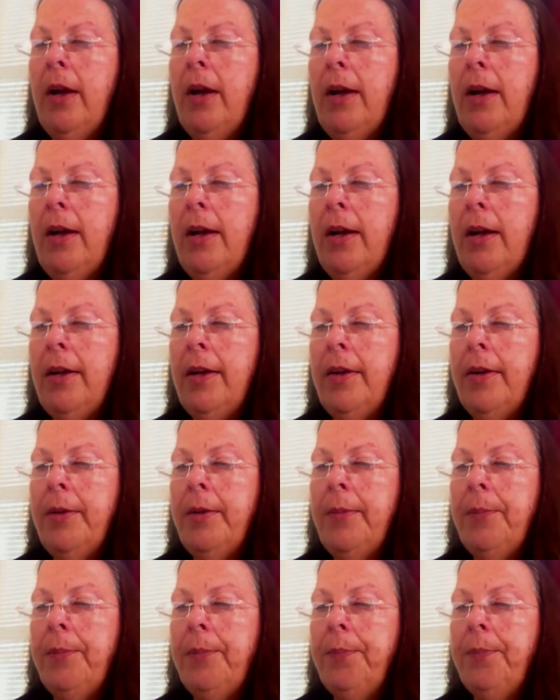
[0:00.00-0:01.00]
Uh,
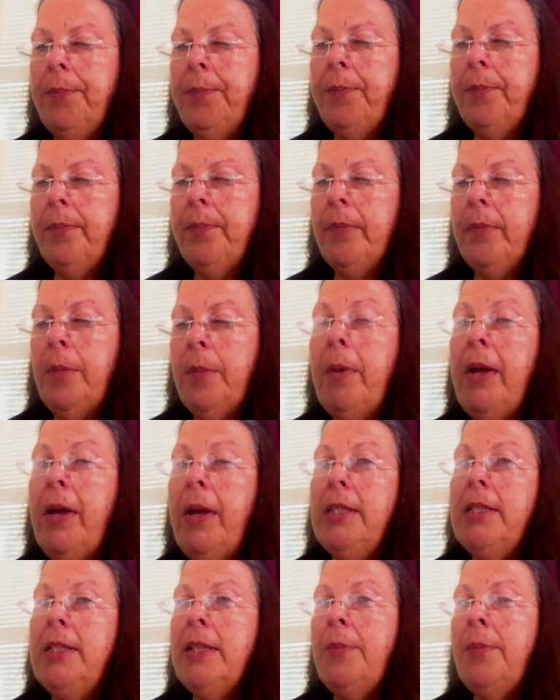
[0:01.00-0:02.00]
but
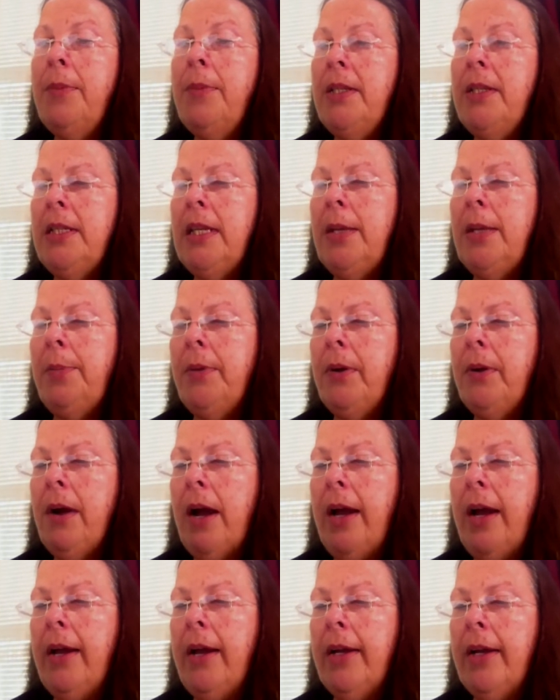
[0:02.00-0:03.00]
it's something to keep your
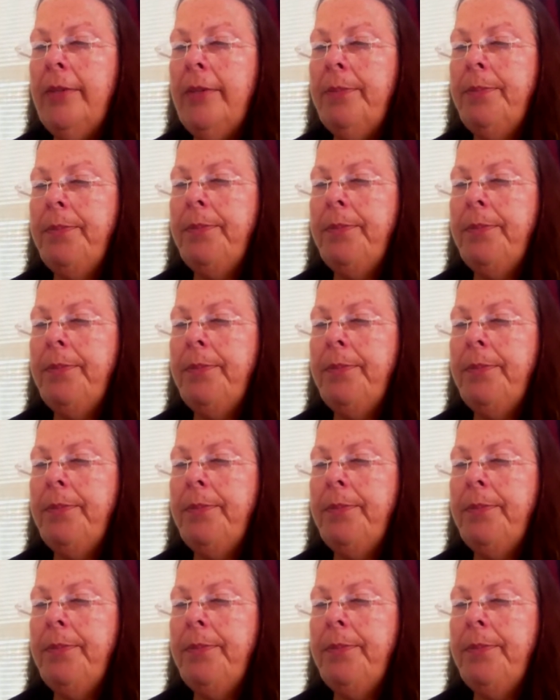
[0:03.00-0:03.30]
eye on.